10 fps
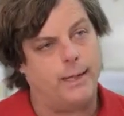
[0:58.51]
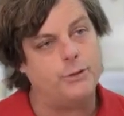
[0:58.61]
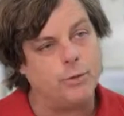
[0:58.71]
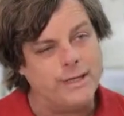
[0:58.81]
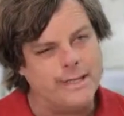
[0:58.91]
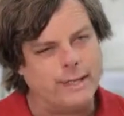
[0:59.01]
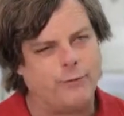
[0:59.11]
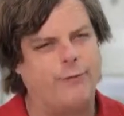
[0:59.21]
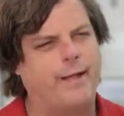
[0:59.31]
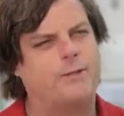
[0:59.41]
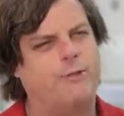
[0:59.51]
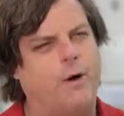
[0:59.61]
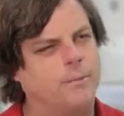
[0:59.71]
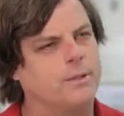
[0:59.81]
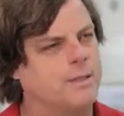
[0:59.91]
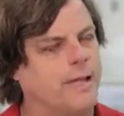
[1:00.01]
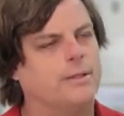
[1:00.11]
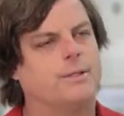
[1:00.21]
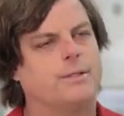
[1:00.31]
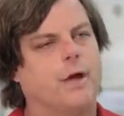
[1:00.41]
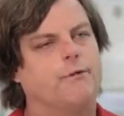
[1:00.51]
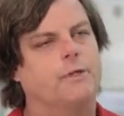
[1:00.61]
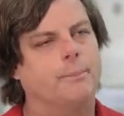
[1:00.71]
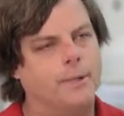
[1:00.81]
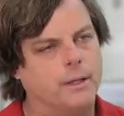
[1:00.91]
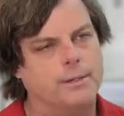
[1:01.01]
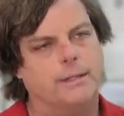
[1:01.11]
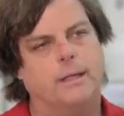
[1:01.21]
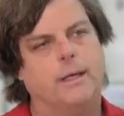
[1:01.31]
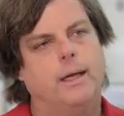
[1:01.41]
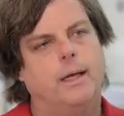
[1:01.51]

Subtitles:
It's really to give advanced farmers like yourself the ability